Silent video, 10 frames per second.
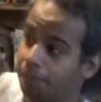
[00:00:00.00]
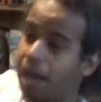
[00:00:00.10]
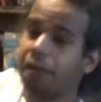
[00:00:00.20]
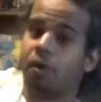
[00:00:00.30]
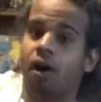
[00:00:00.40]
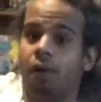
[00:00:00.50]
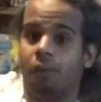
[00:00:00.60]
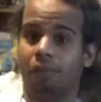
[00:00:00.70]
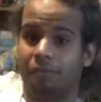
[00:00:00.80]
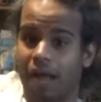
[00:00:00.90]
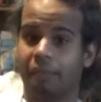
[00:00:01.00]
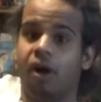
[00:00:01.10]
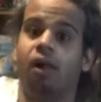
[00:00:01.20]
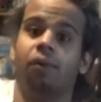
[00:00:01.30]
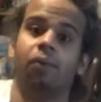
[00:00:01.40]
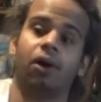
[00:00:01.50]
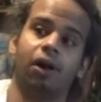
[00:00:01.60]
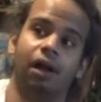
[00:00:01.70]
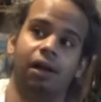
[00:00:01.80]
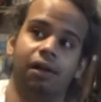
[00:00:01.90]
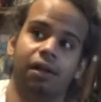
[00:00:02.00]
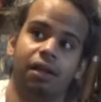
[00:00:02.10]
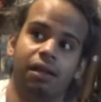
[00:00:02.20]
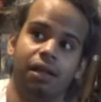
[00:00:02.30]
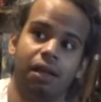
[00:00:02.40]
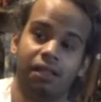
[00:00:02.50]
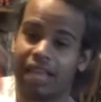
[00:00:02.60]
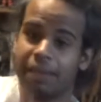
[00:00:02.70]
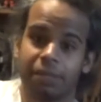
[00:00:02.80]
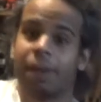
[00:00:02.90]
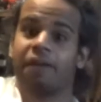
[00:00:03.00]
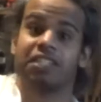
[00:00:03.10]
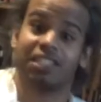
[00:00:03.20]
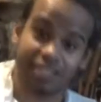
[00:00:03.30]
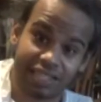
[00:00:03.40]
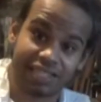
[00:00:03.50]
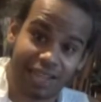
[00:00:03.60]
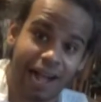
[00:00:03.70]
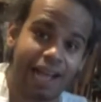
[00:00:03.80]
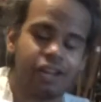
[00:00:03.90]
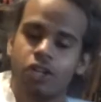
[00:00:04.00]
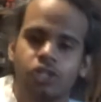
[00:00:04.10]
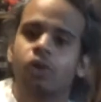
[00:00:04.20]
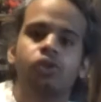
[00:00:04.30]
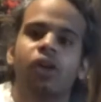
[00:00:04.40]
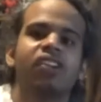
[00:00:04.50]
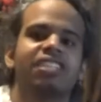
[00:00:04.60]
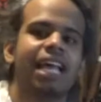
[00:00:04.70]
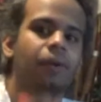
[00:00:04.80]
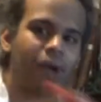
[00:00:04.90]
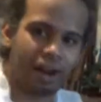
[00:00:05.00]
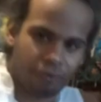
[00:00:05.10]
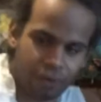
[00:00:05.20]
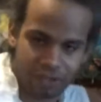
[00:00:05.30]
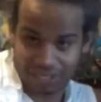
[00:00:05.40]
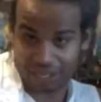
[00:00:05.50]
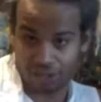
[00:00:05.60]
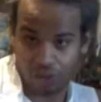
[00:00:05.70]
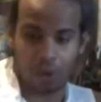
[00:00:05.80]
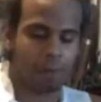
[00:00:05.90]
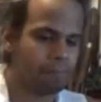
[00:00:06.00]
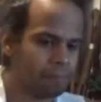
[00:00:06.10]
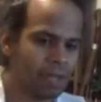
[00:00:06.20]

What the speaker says: my mall where the GameStop obviously is inside, so you couldn't stand right up front side the door.